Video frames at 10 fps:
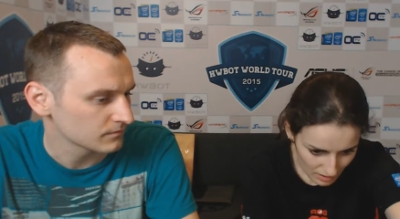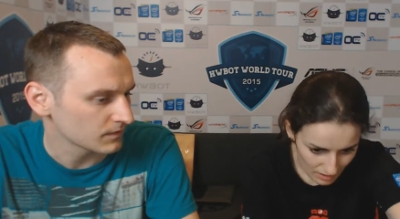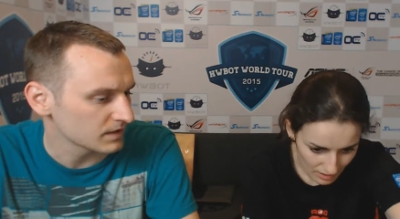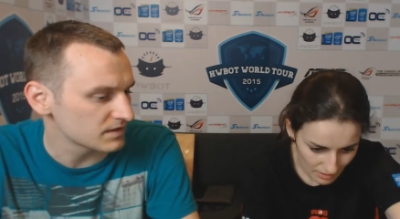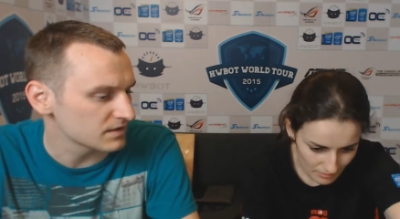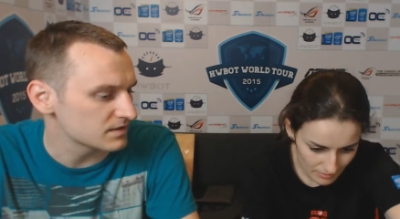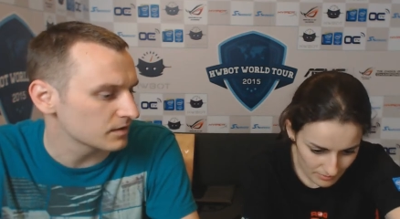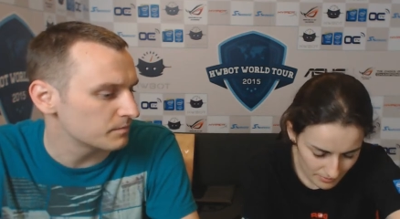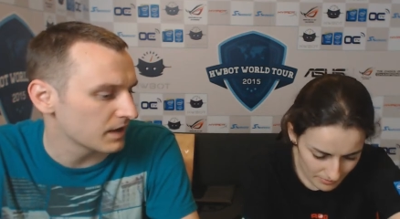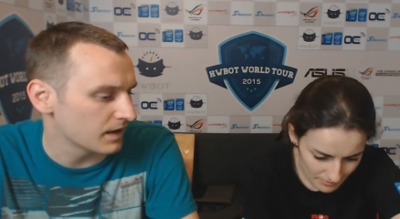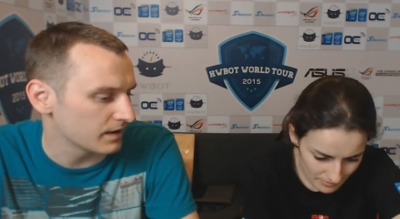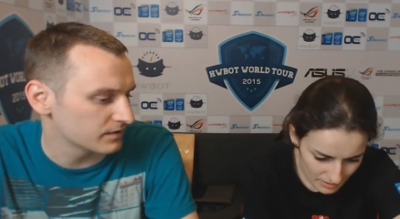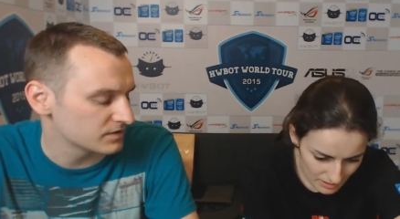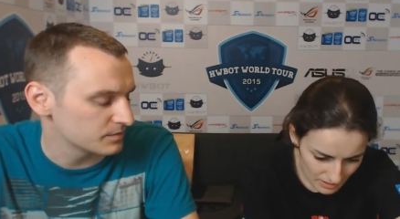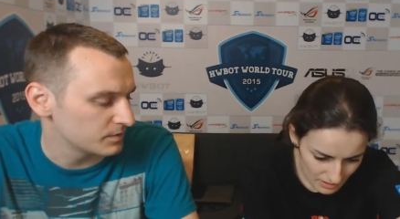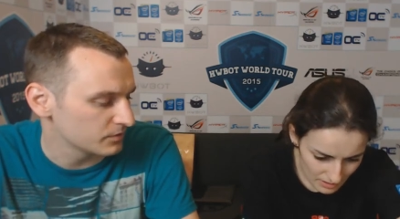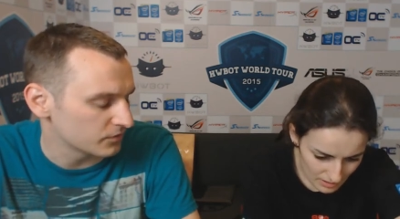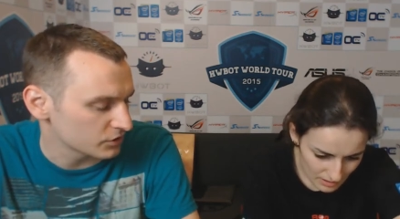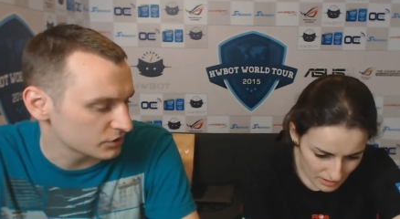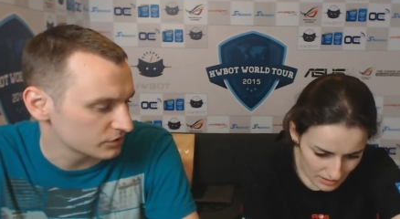Speaker 1: It's not behind the GPU
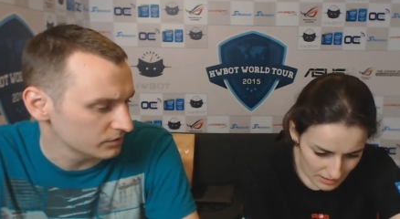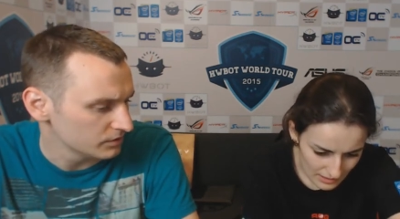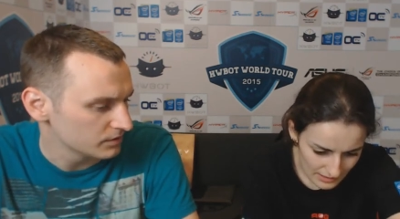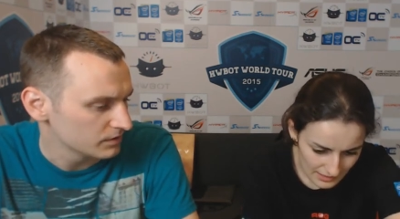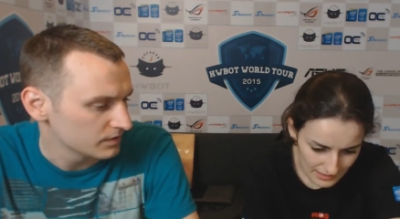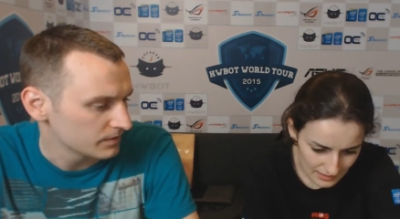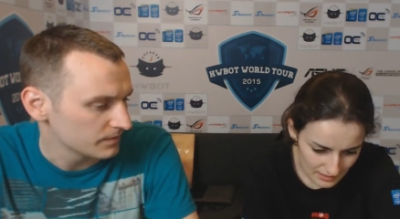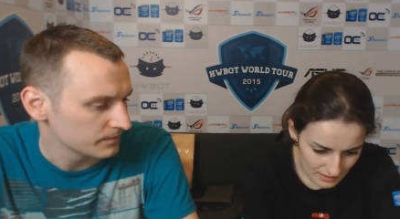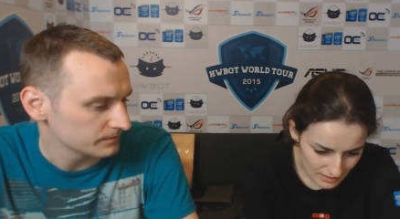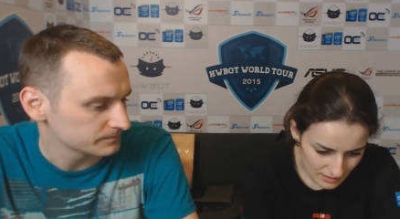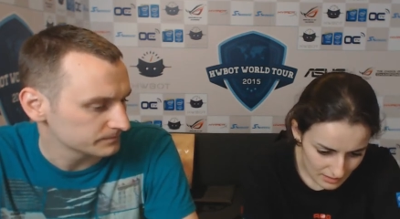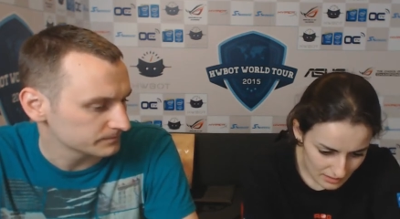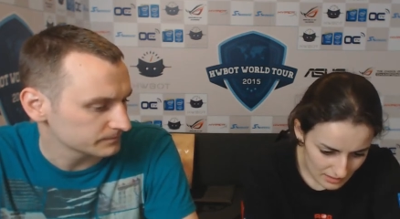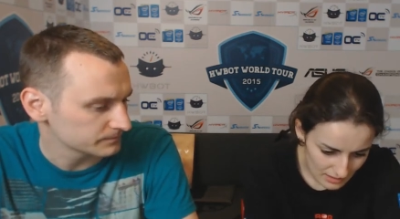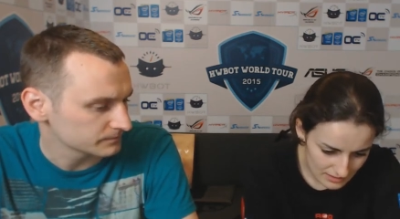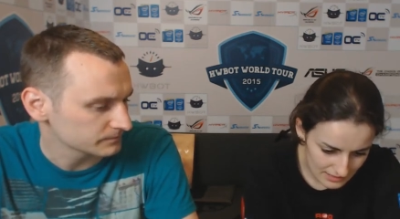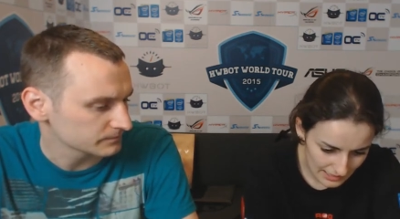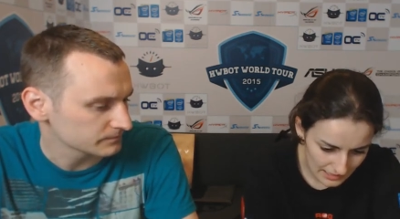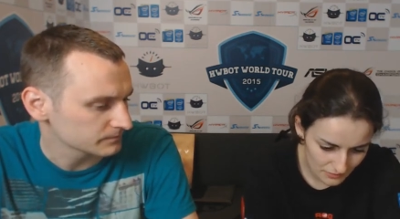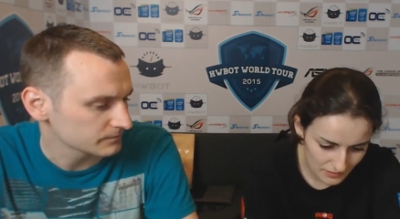for sure.
Speaker 2: Yeah, it's
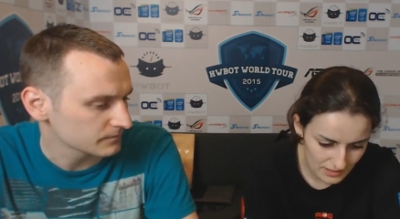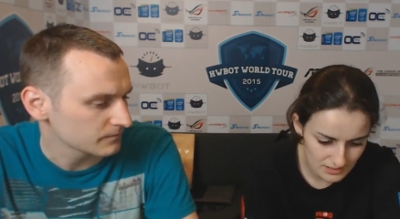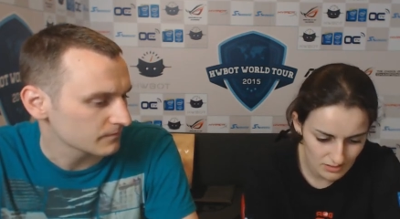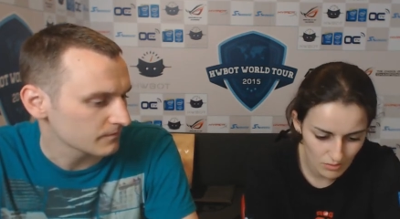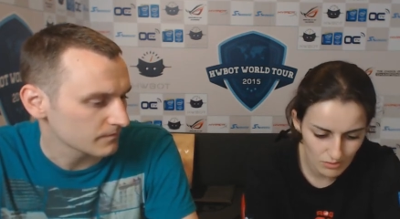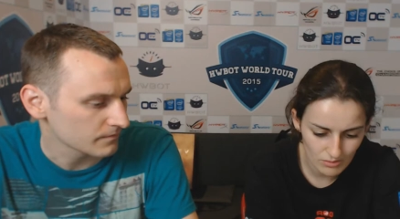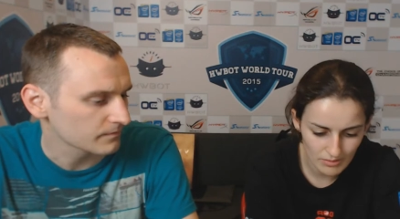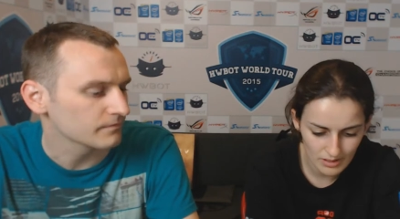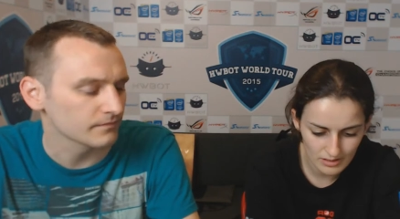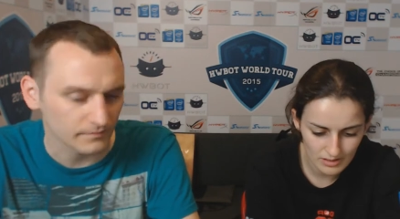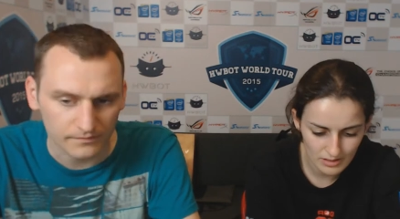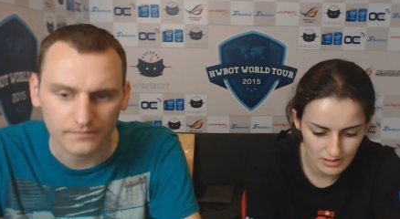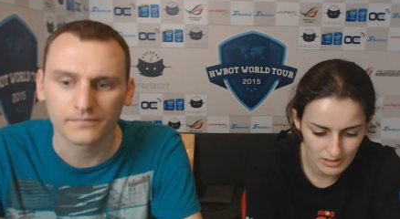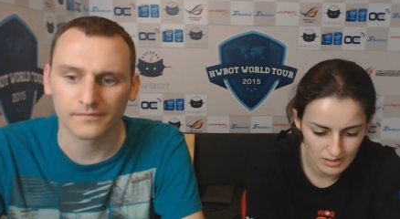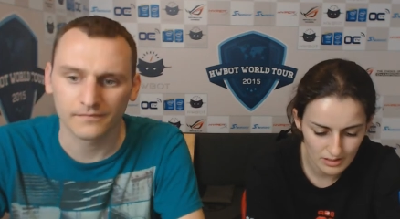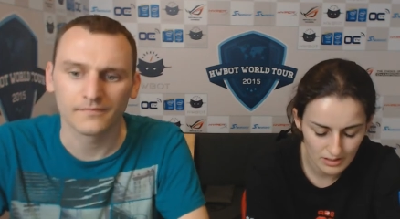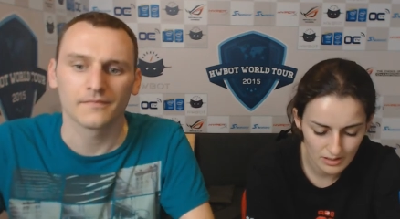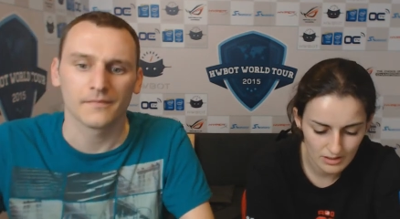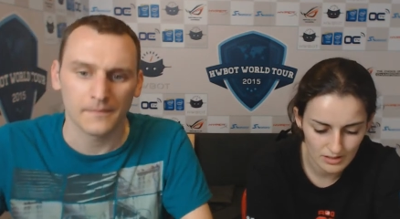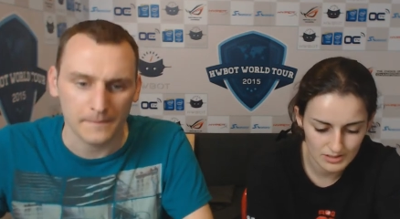like I think it's all around the
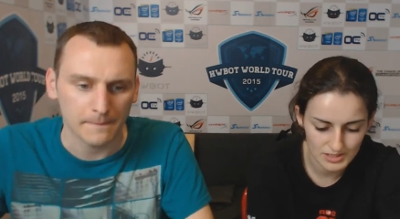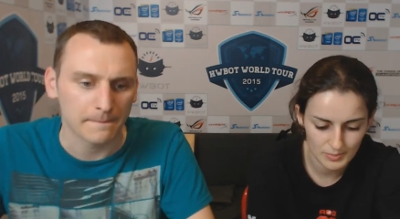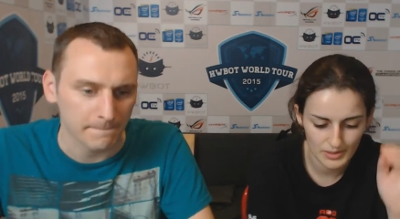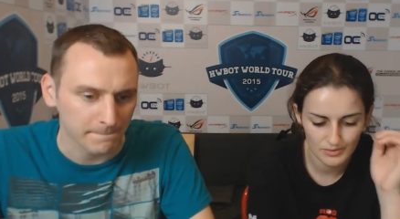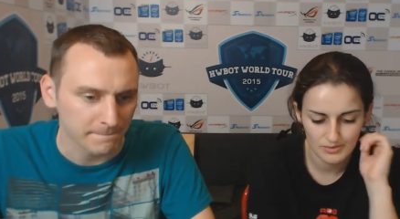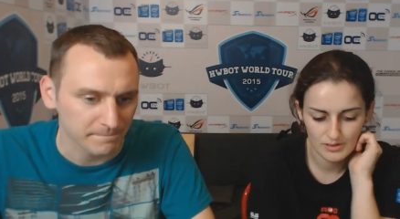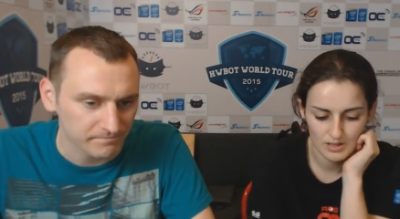GPU.